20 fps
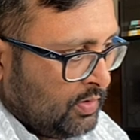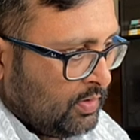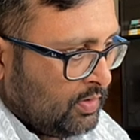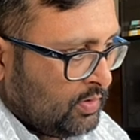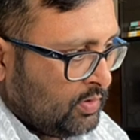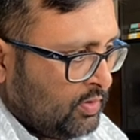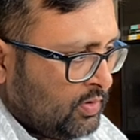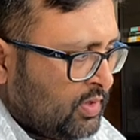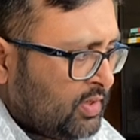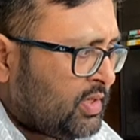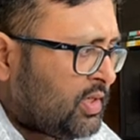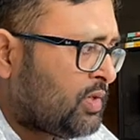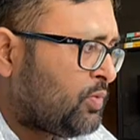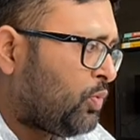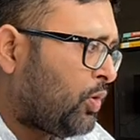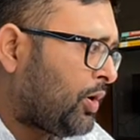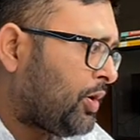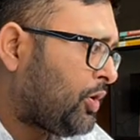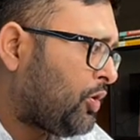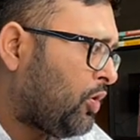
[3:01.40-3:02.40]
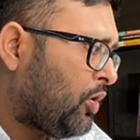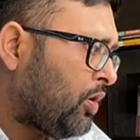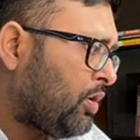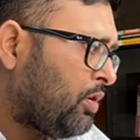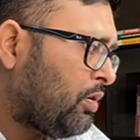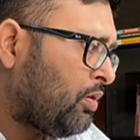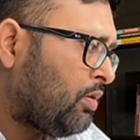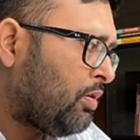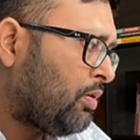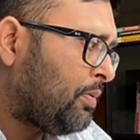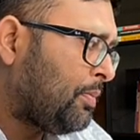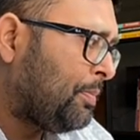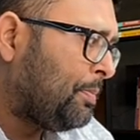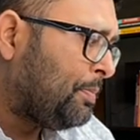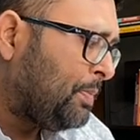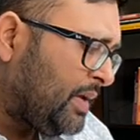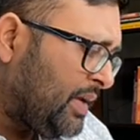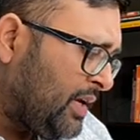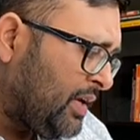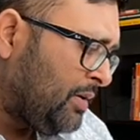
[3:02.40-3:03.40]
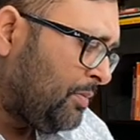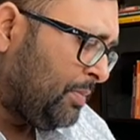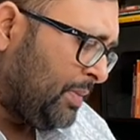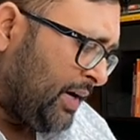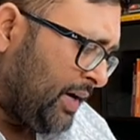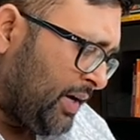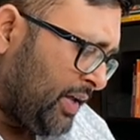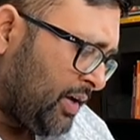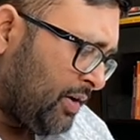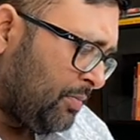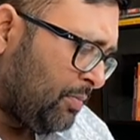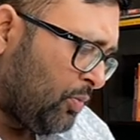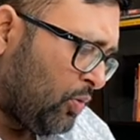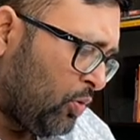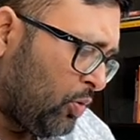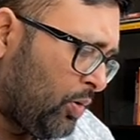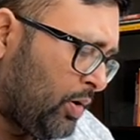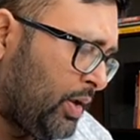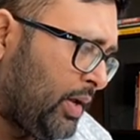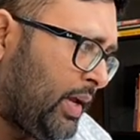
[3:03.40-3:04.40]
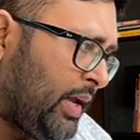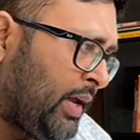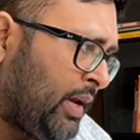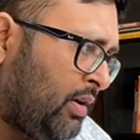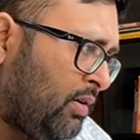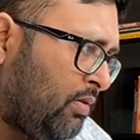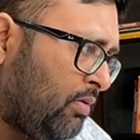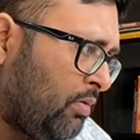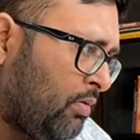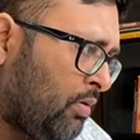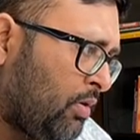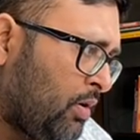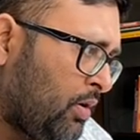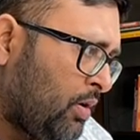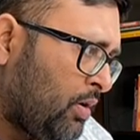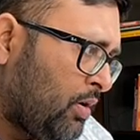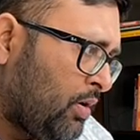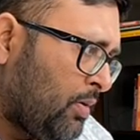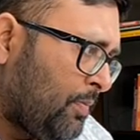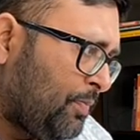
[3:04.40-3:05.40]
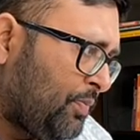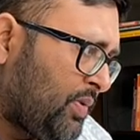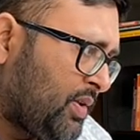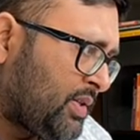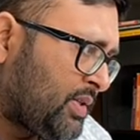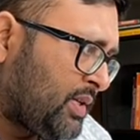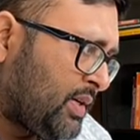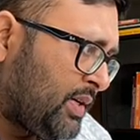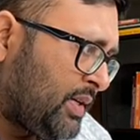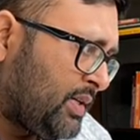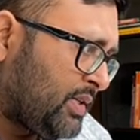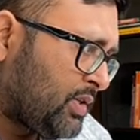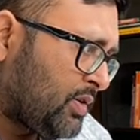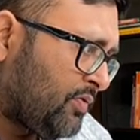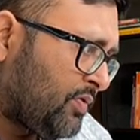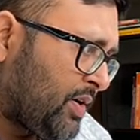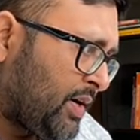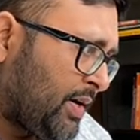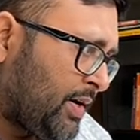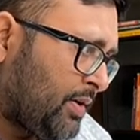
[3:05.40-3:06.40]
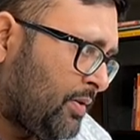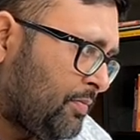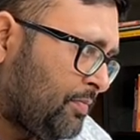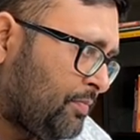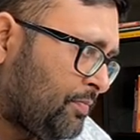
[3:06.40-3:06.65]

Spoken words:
So this is what your mean, median, mode in the series of data.